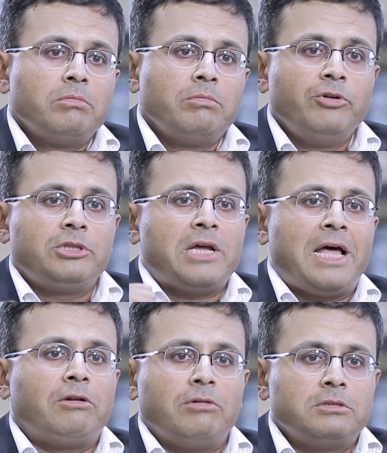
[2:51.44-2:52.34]
with
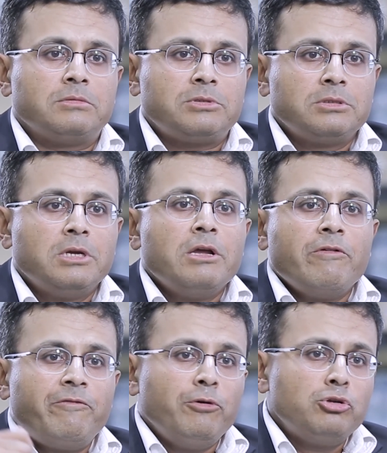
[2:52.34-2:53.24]
algorithms.
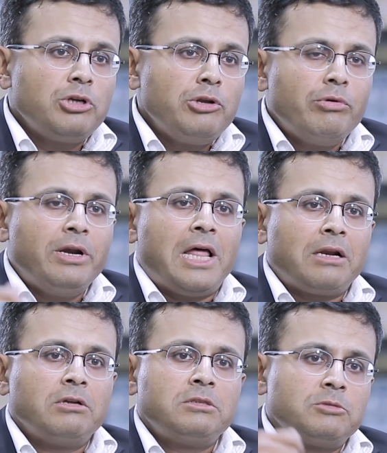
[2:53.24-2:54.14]
Future you need
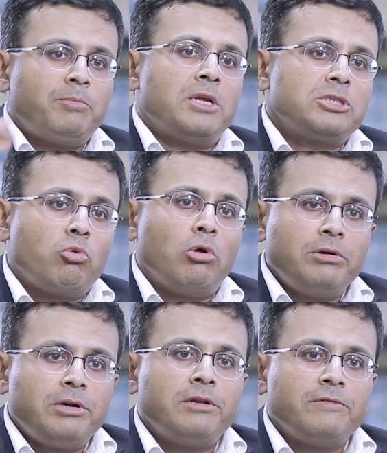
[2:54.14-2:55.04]
algorithms plus
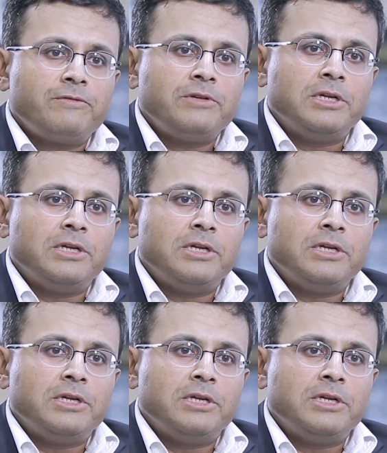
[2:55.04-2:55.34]
qualitative